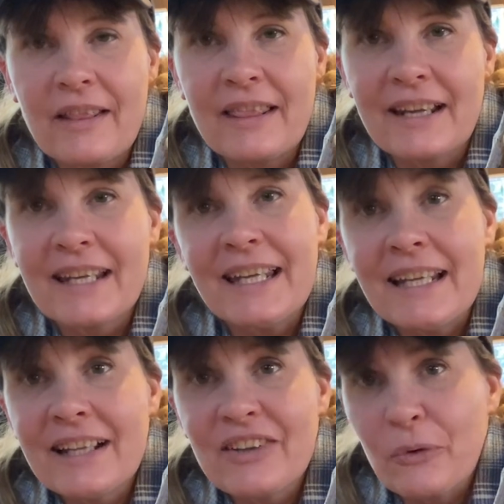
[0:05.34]
the
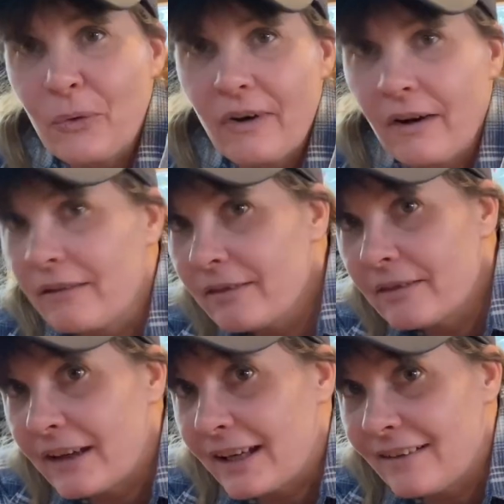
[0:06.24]
kids or
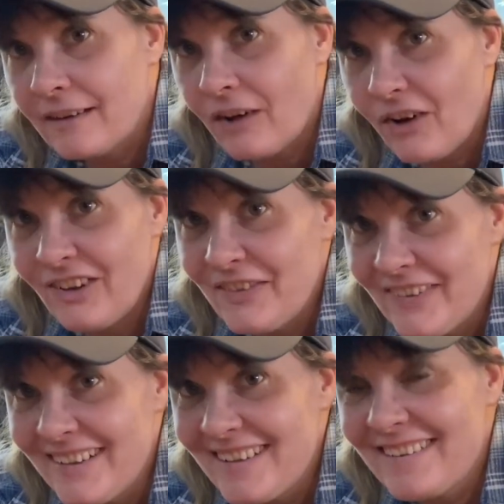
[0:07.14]
the kids and all of
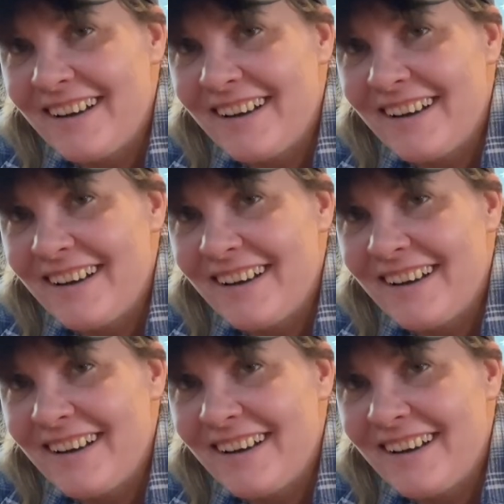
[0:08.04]
us